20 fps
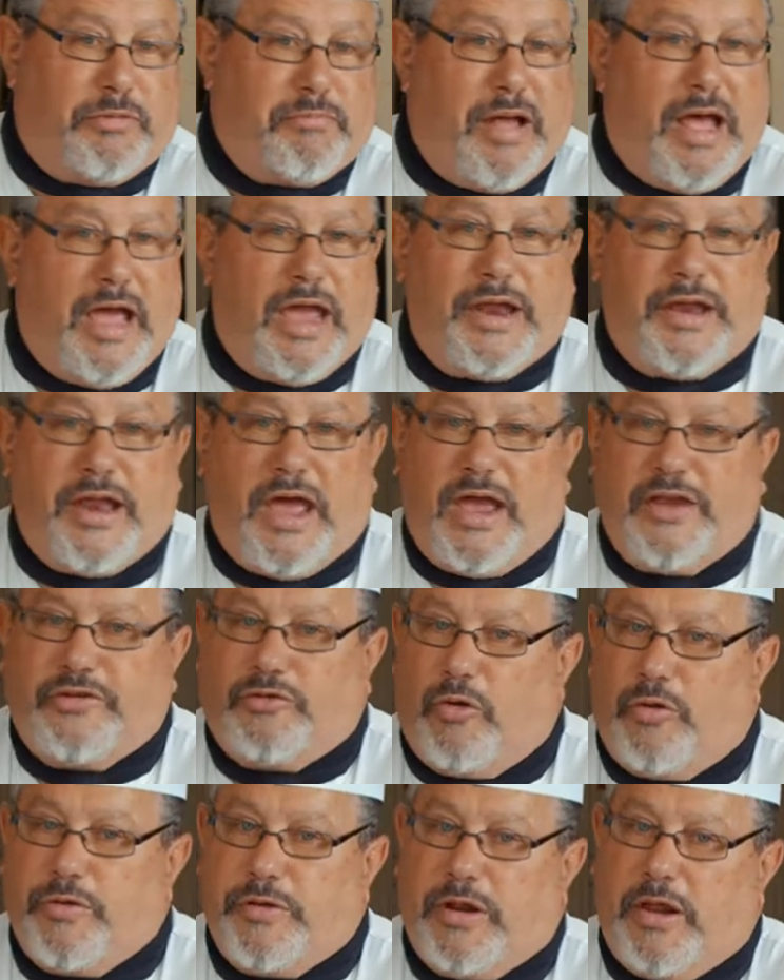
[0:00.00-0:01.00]
the
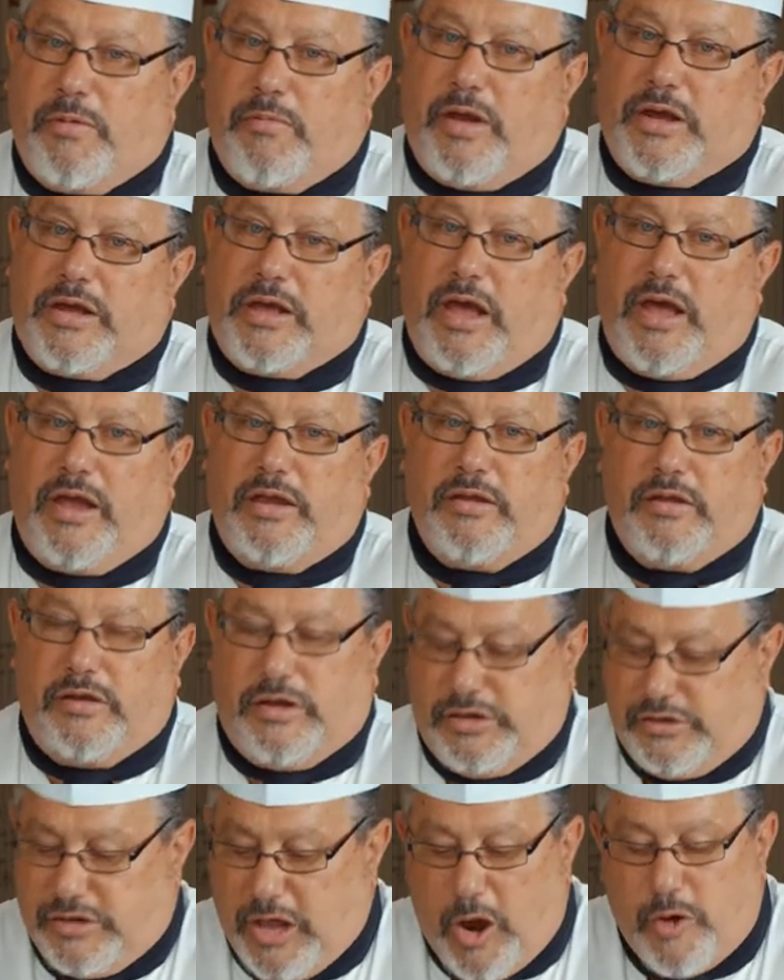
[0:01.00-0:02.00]
mayonnaise on them, okay?
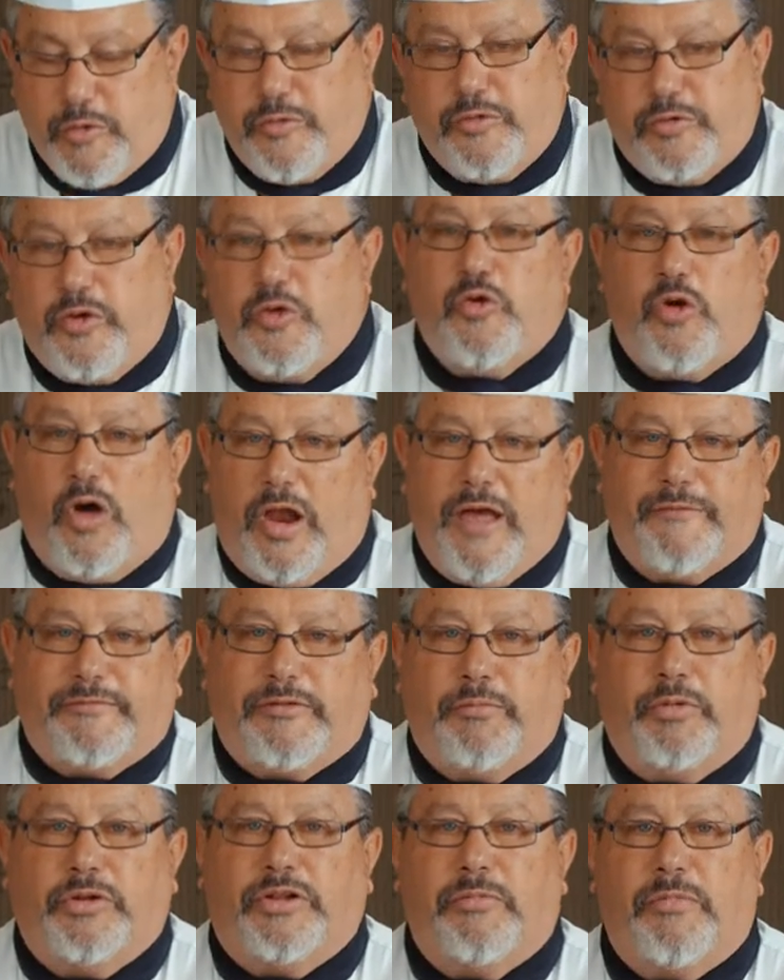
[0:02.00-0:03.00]
You don't, do not have
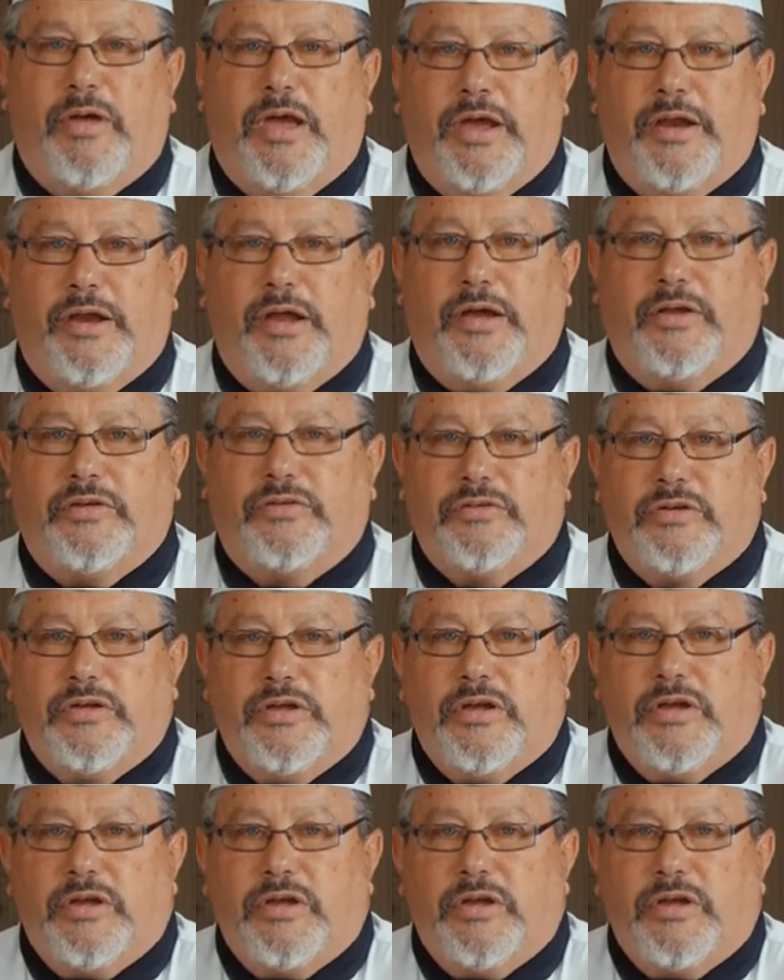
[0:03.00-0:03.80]
to put the mayonnaise.